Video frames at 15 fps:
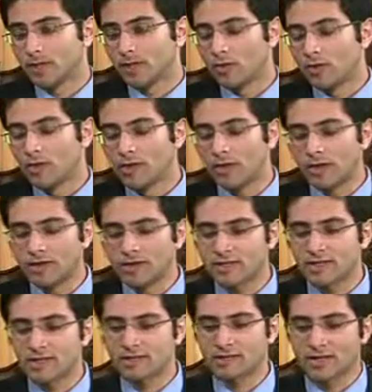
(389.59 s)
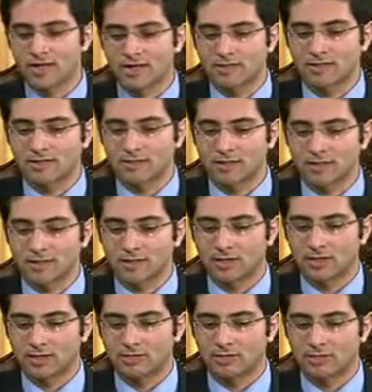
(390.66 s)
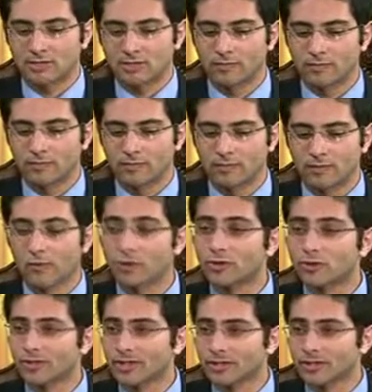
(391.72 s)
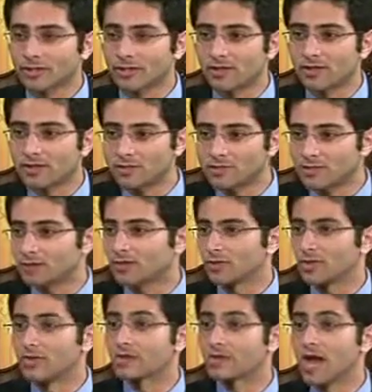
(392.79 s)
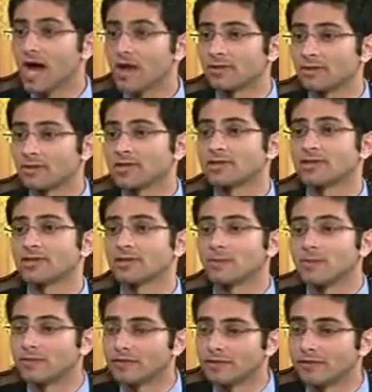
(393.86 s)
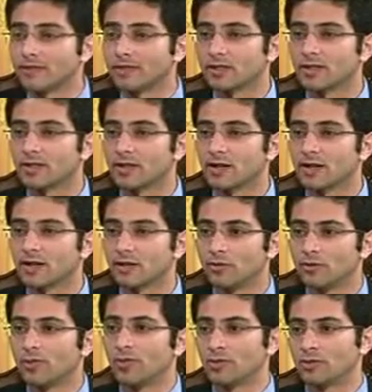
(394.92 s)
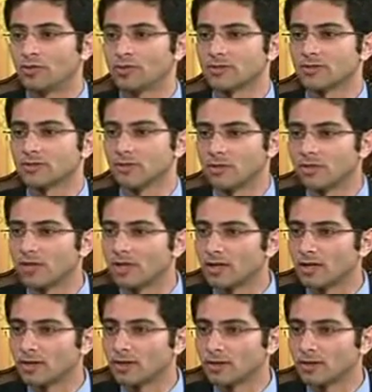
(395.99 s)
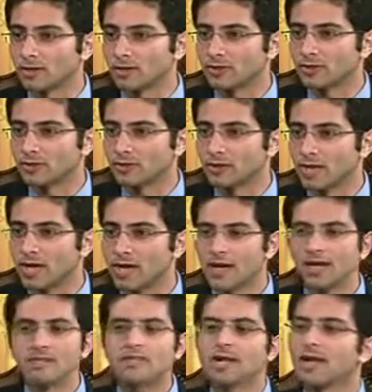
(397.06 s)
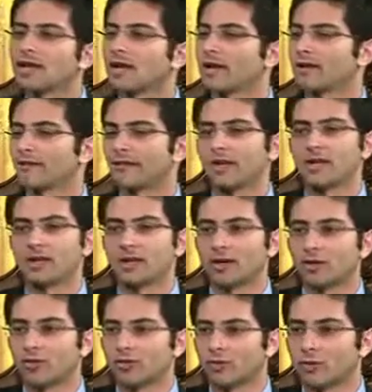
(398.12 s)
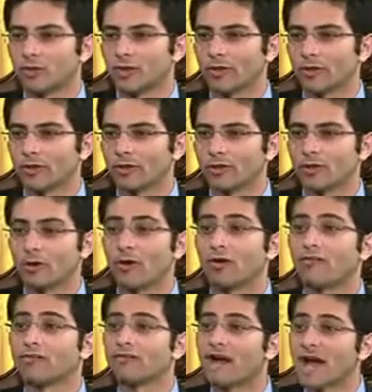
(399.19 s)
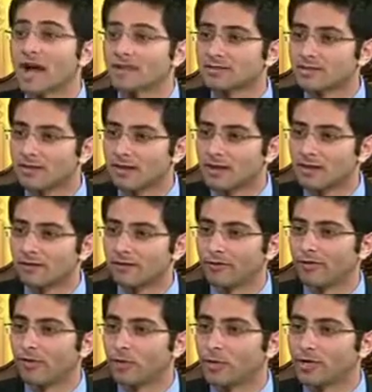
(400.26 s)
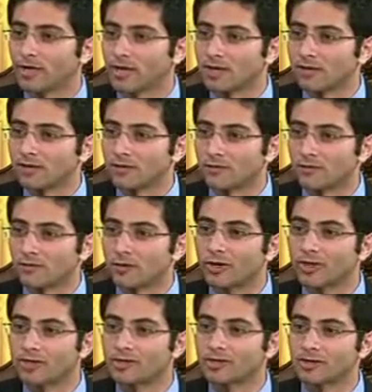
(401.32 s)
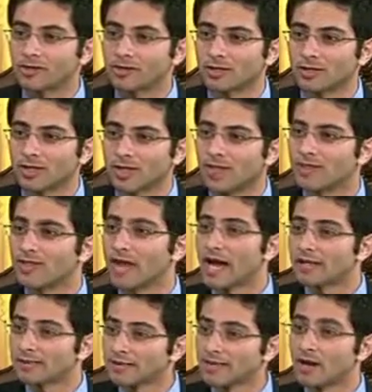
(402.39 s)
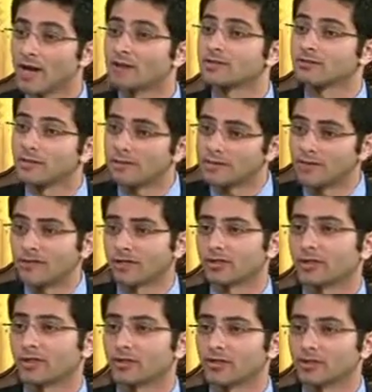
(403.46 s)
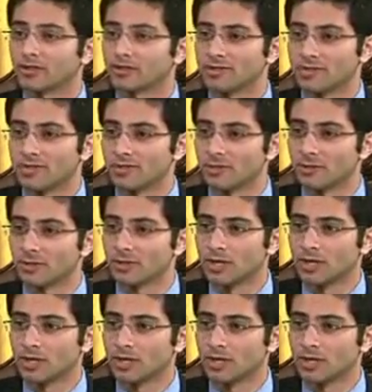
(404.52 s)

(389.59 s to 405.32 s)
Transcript: Well, I think that fortunately this issue is not just a specifically religious or theological issue. It's not like fighting over whether we should all fast for 40 days before Easter. That's a specifically religious issue.